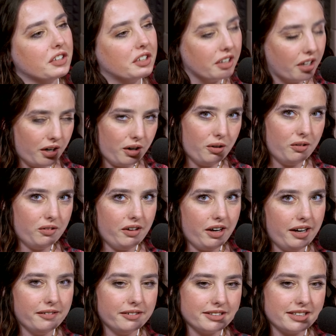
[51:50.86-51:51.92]
to go.
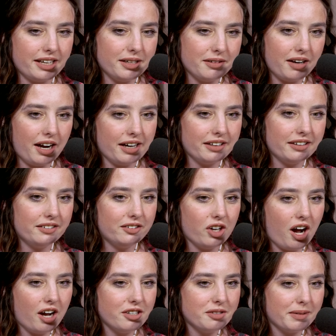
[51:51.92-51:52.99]
I was in, I
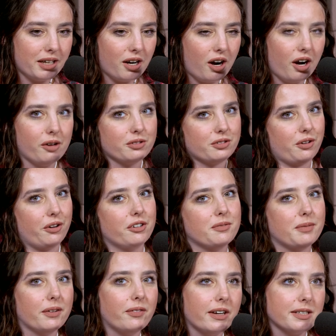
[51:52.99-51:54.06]
got into my car. I was going to
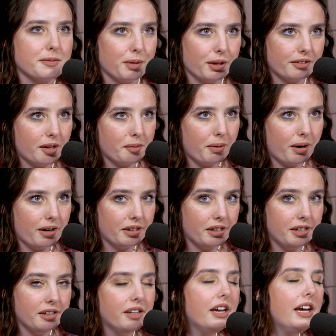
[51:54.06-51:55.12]
my friend's birthday
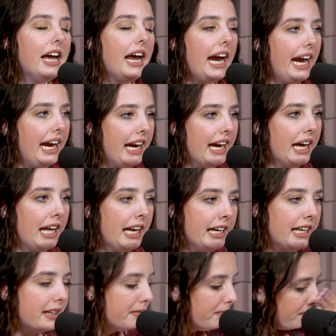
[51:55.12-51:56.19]
party
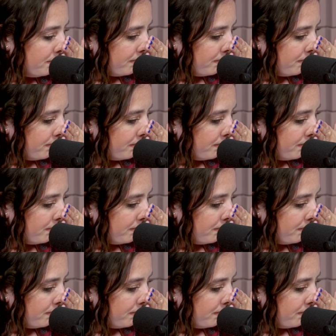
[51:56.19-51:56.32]
and